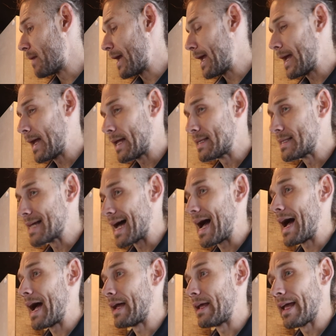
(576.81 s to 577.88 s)
And
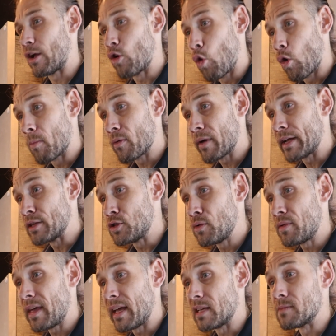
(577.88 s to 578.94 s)
I incorporate 2
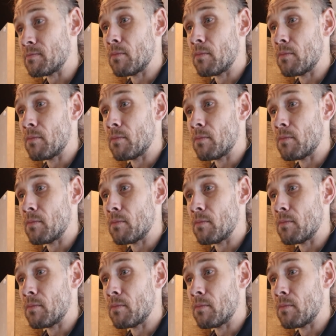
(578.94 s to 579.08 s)
things.